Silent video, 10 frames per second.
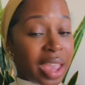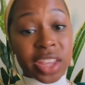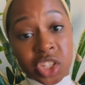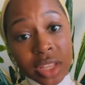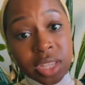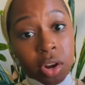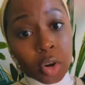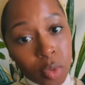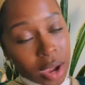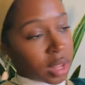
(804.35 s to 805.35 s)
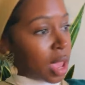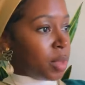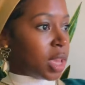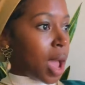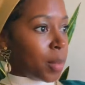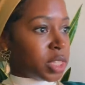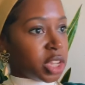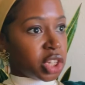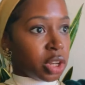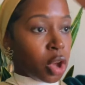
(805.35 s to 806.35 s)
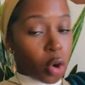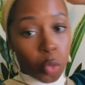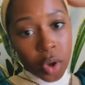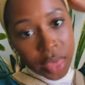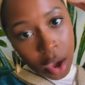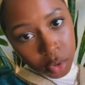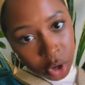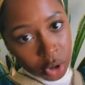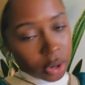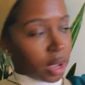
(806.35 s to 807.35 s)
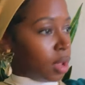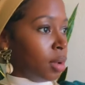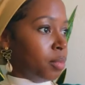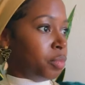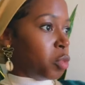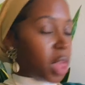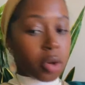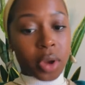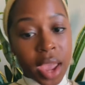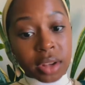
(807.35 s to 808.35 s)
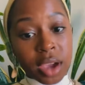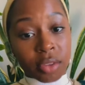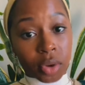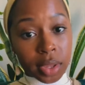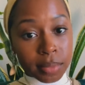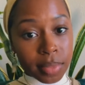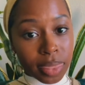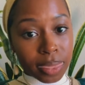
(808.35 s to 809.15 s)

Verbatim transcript: and she did her rock climbing competition without her um without her head covering.